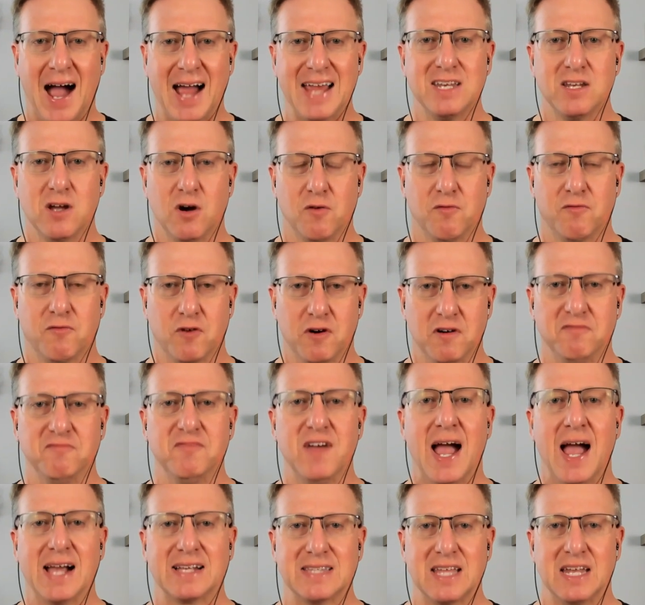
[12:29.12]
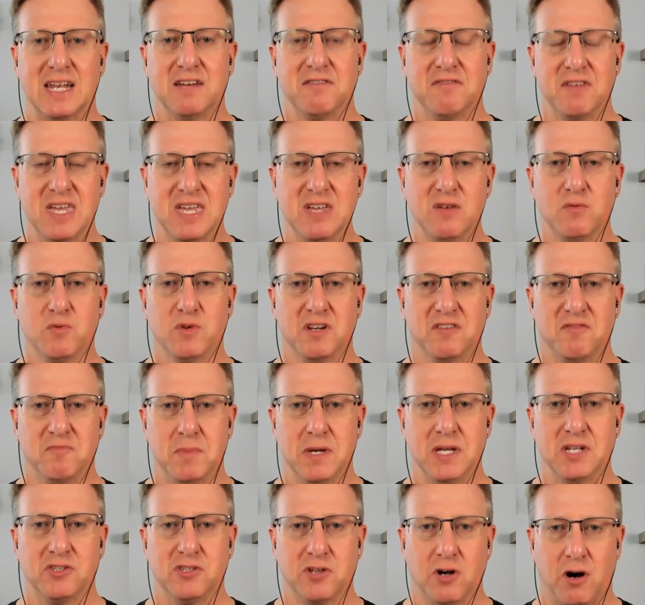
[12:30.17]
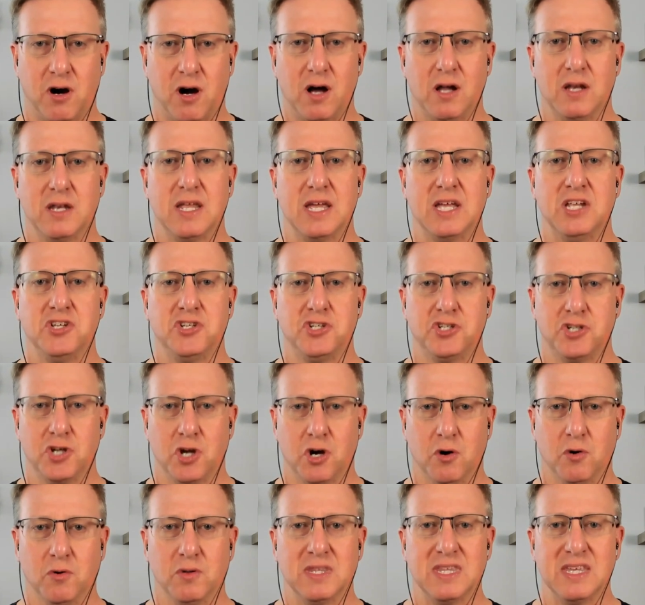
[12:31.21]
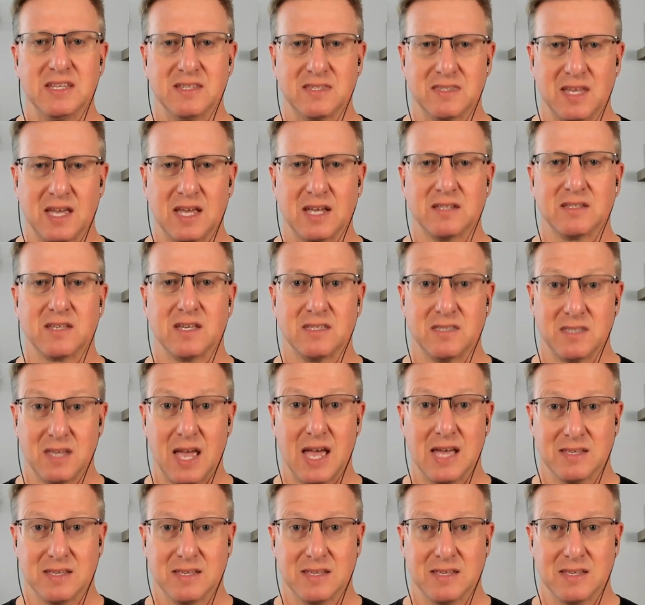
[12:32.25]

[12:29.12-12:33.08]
I know for a fact that if he would have been taught and shown these things as,